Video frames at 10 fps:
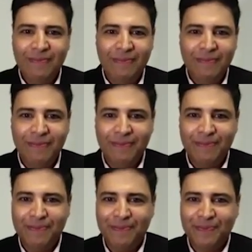
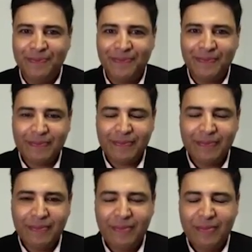
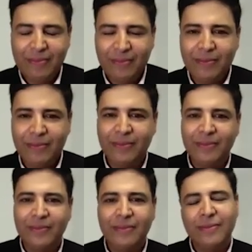
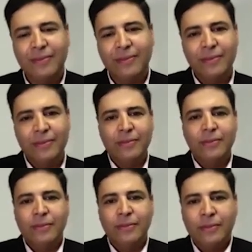
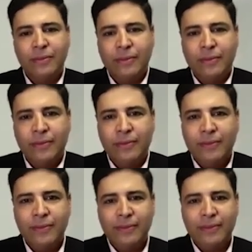
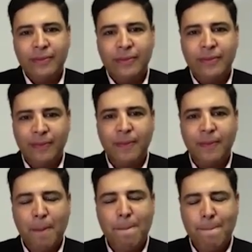
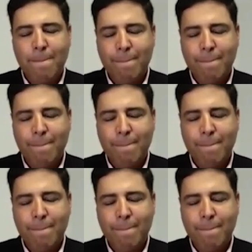[no speech]